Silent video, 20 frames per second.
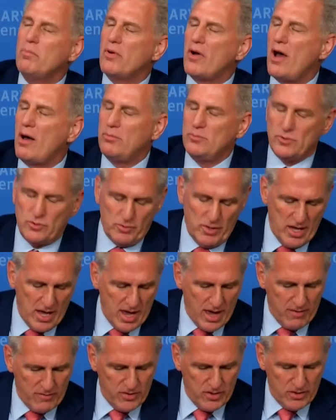the problems we
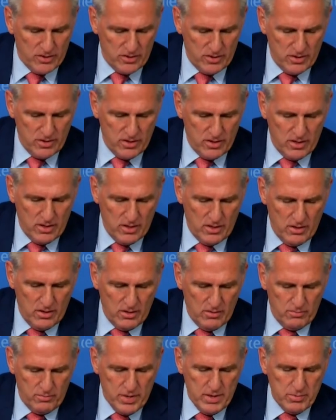have is
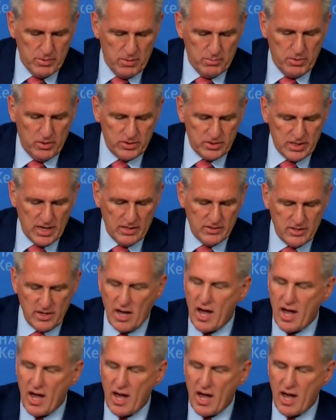people on both sides